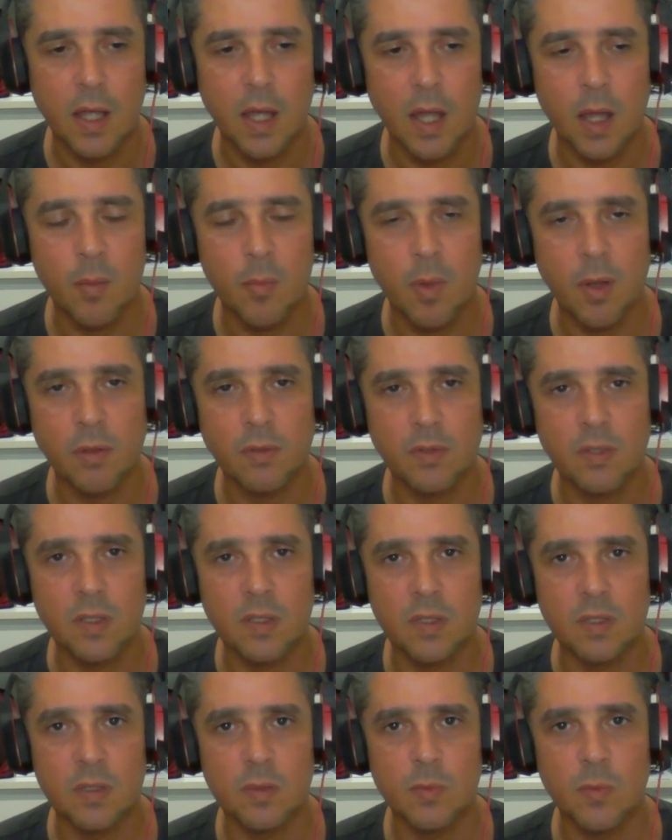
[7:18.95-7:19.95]
about
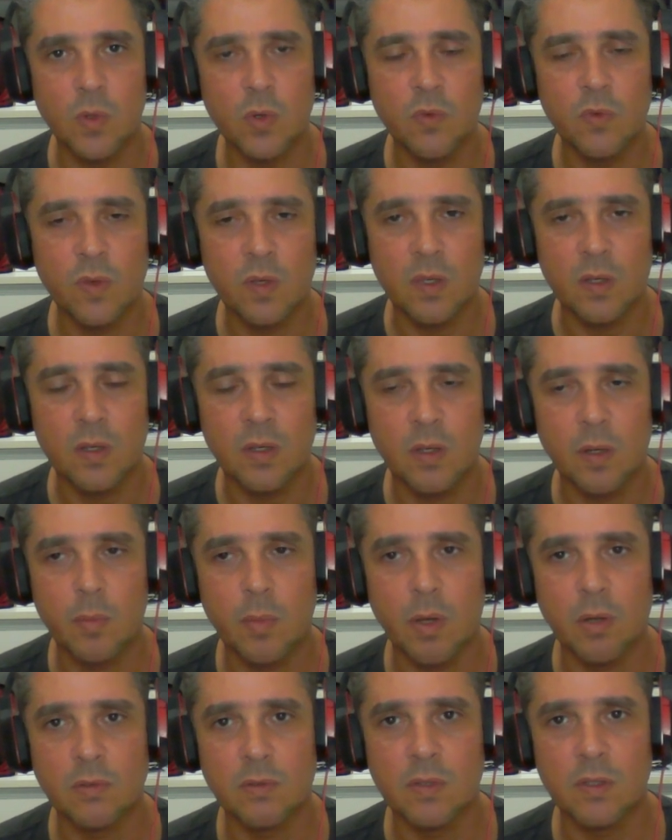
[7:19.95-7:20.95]
this movie,
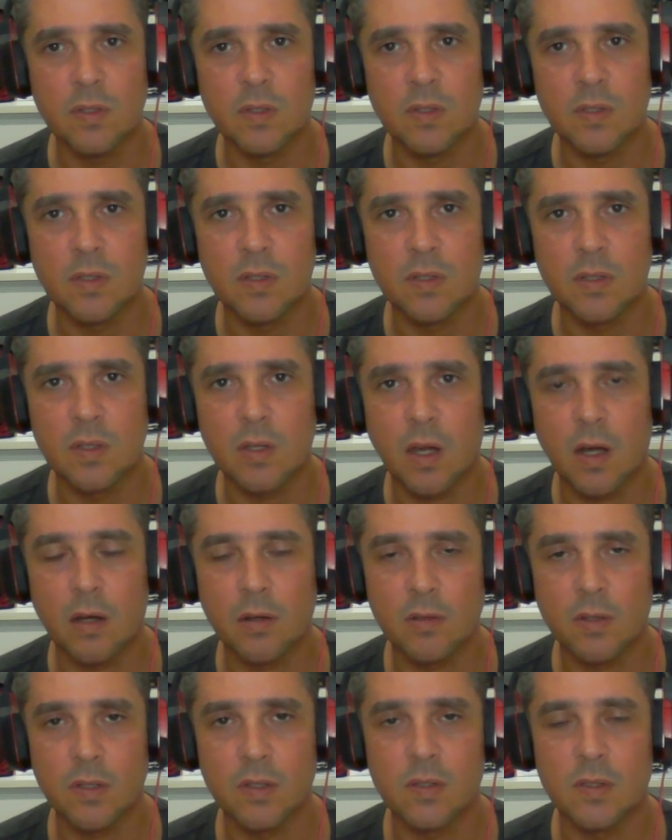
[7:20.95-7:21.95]
about these
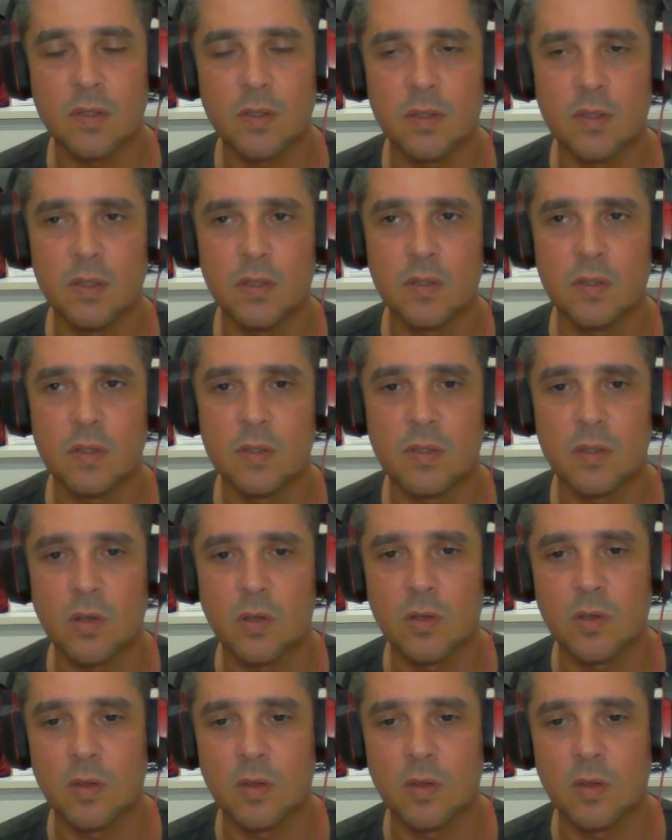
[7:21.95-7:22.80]
characters, these